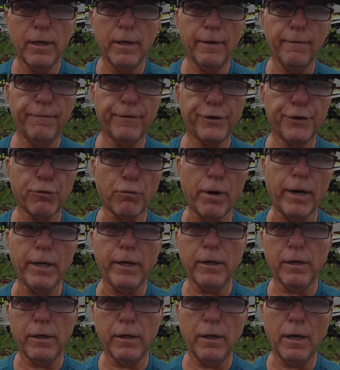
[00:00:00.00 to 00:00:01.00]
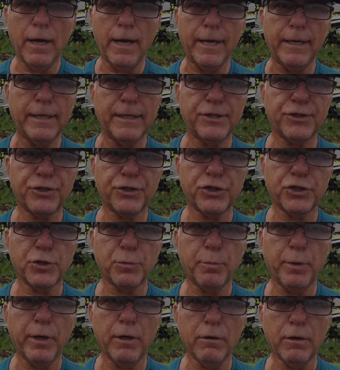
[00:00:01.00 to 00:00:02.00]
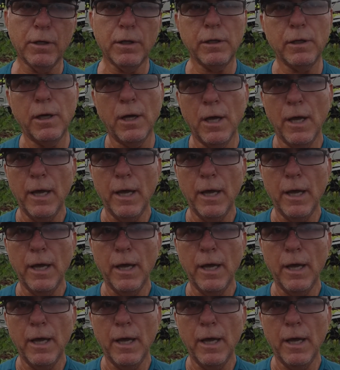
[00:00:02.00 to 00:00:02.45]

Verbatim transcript: If it's raining and it's disappearing,